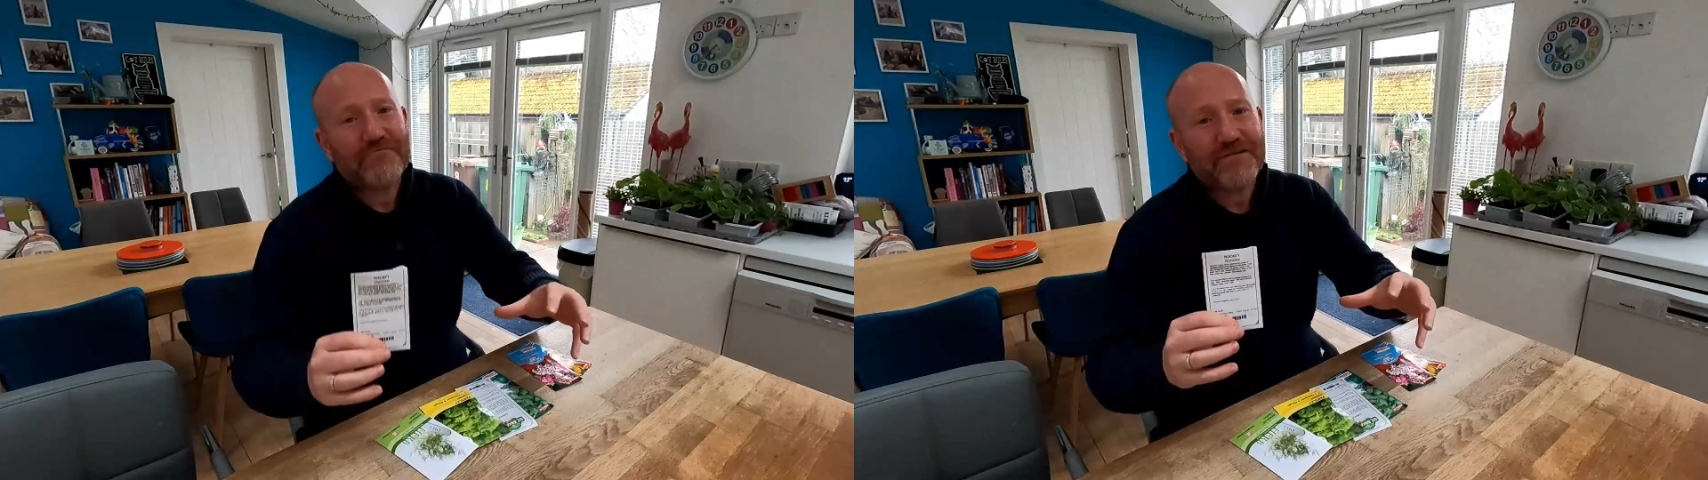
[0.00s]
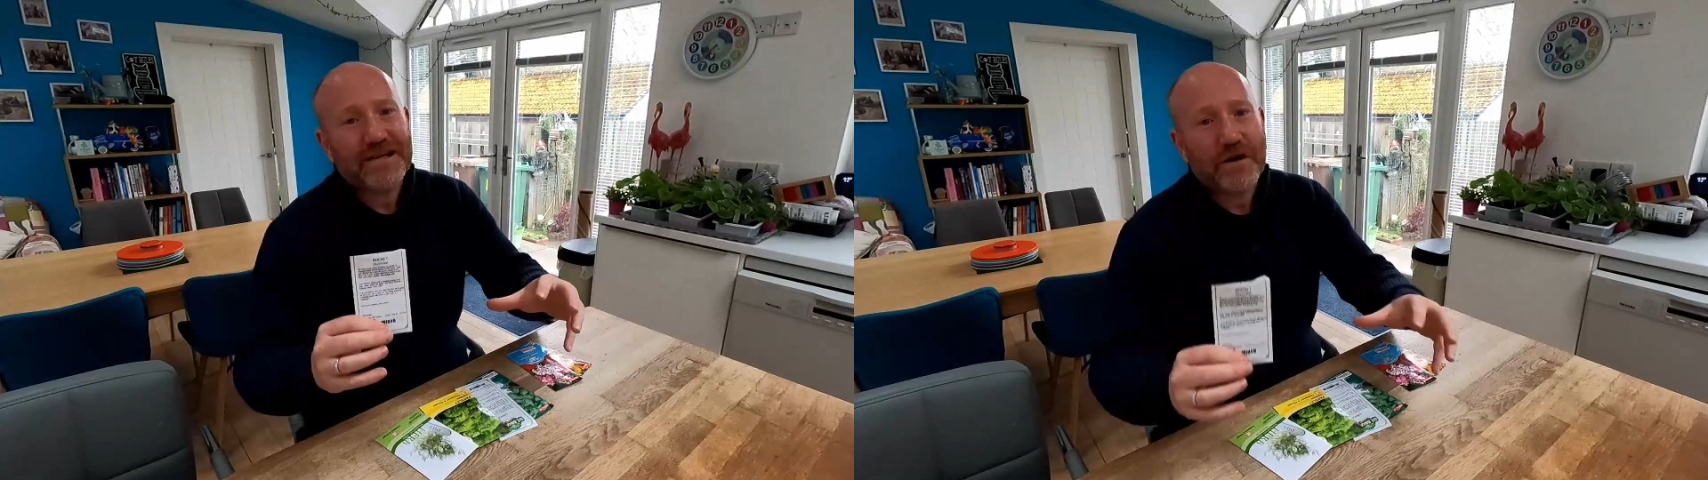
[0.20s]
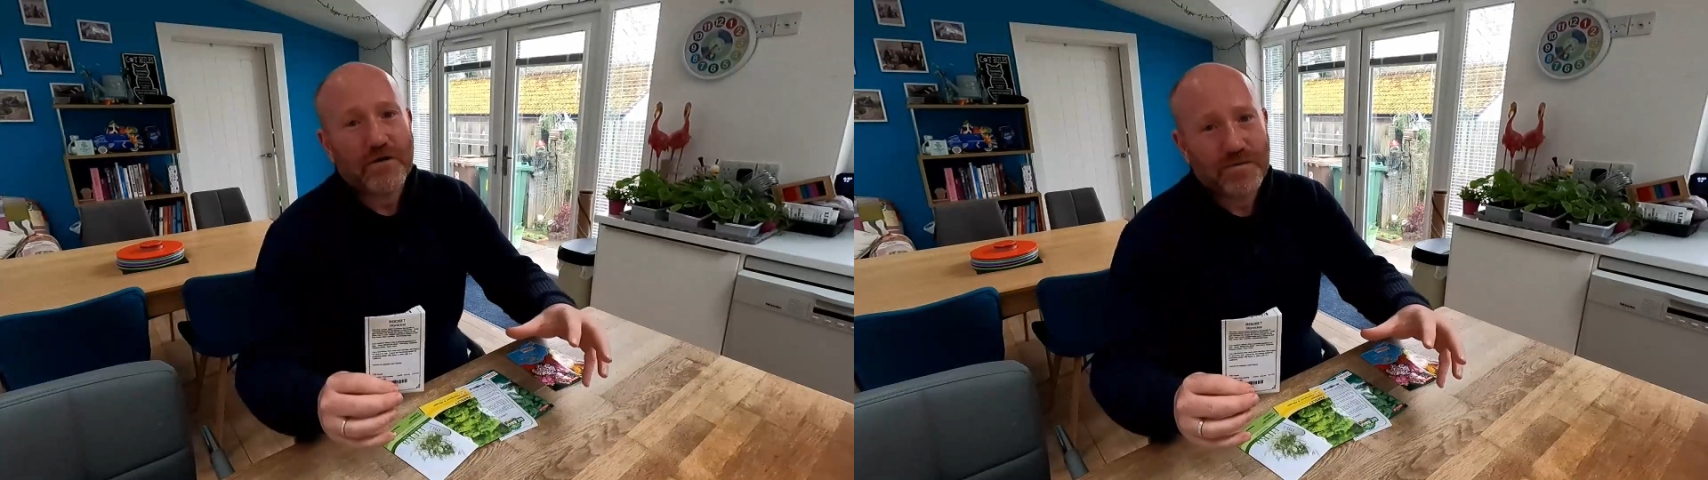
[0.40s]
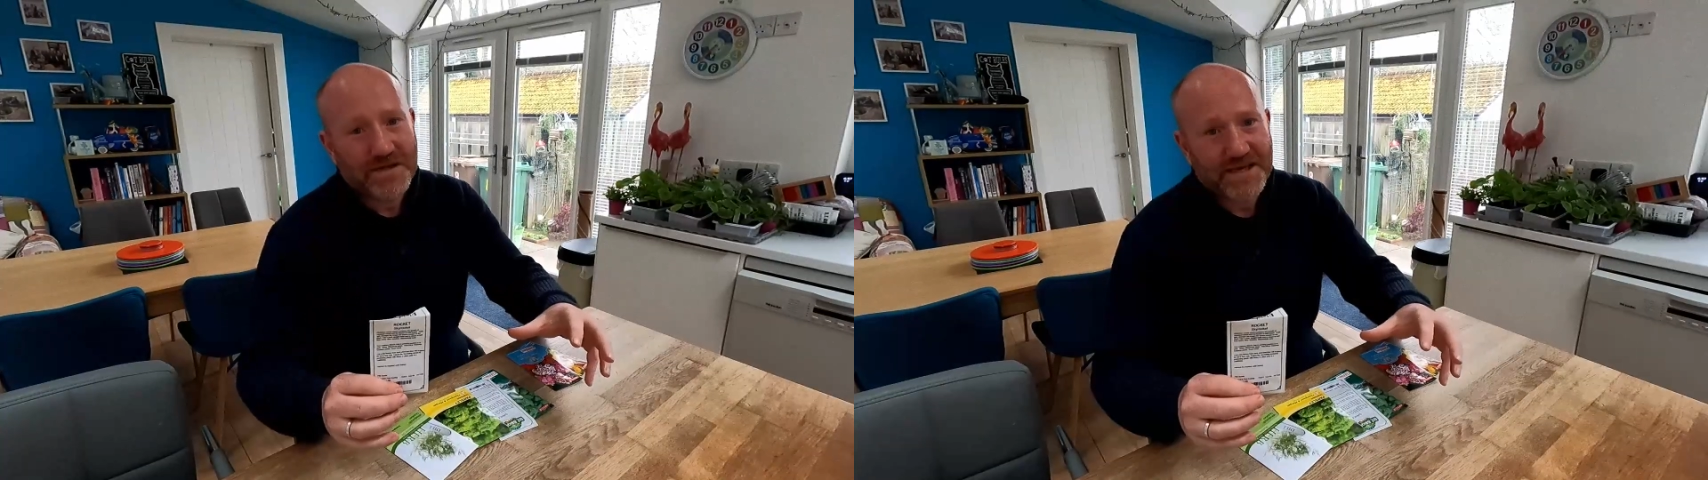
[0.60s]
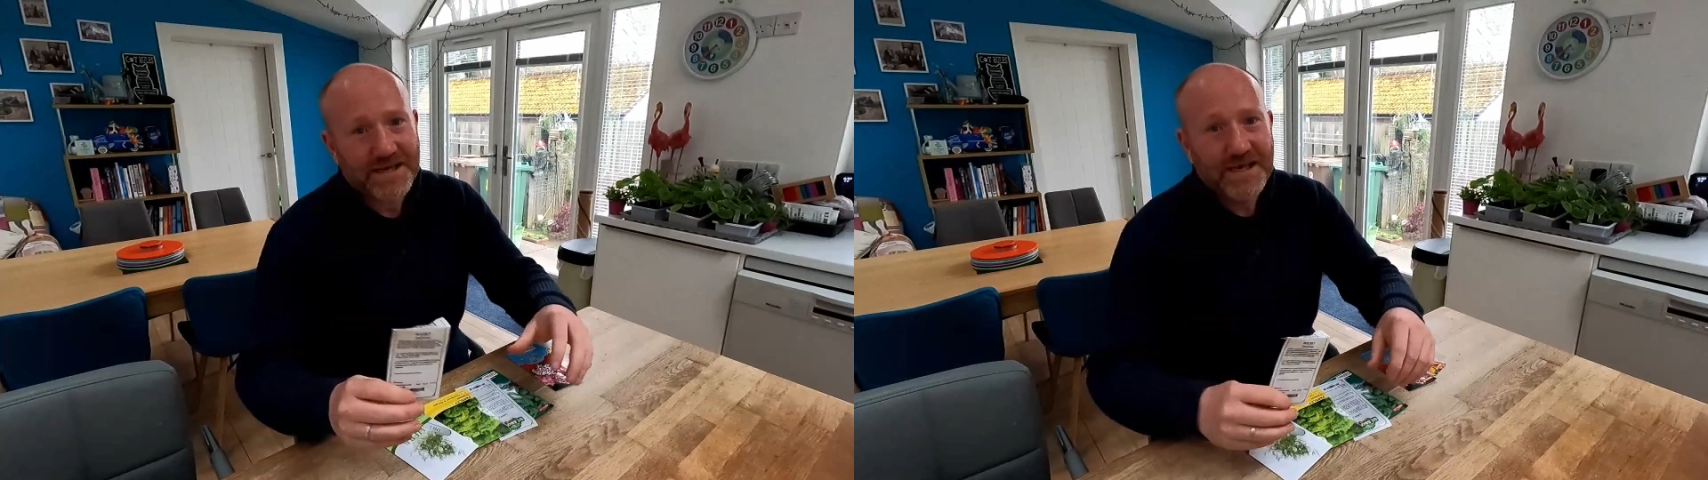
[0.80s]
really hot
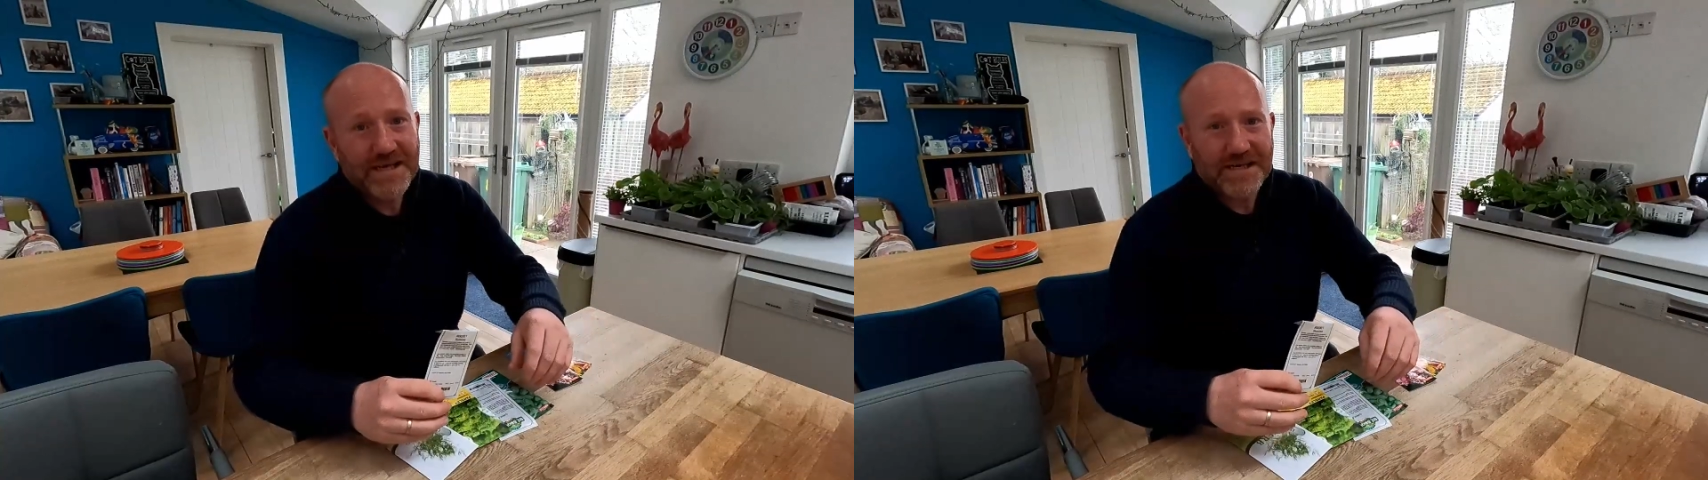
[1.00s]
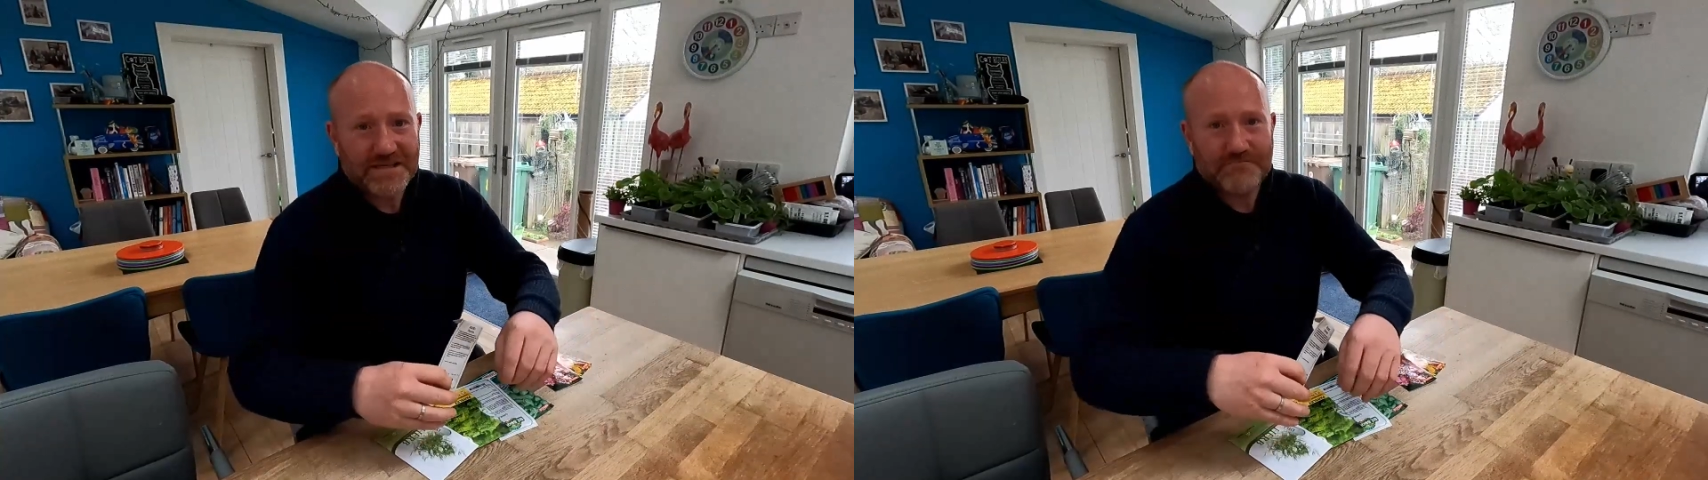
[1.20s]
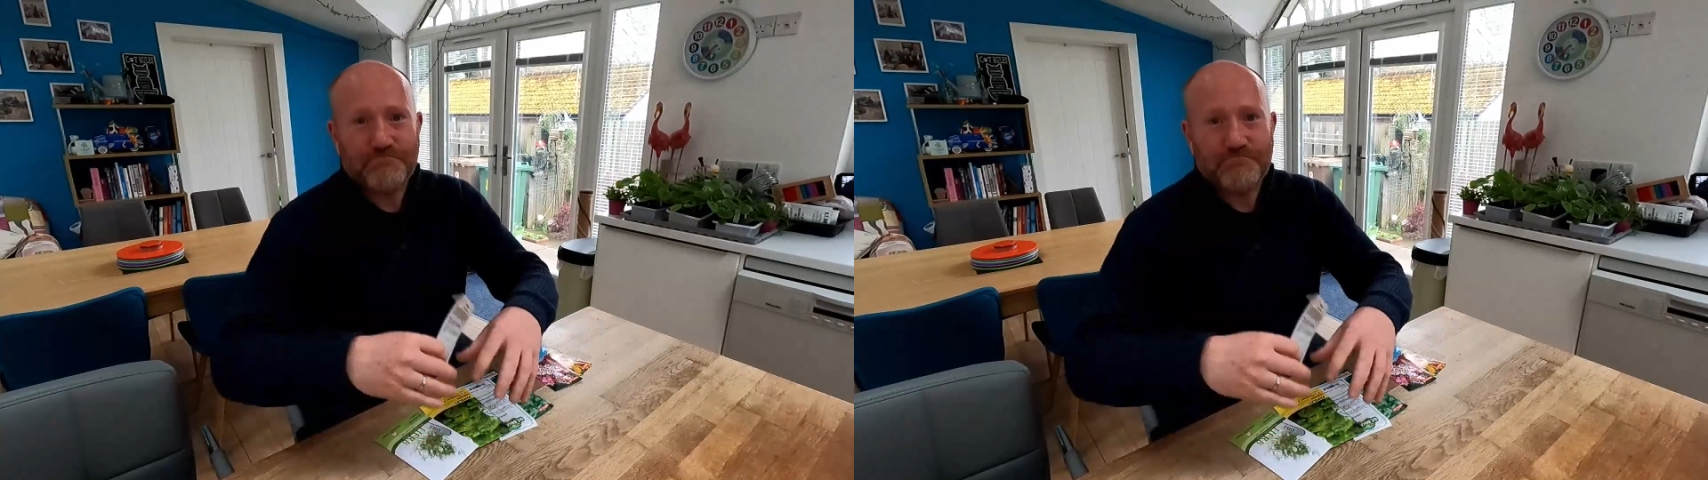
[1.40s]
weather because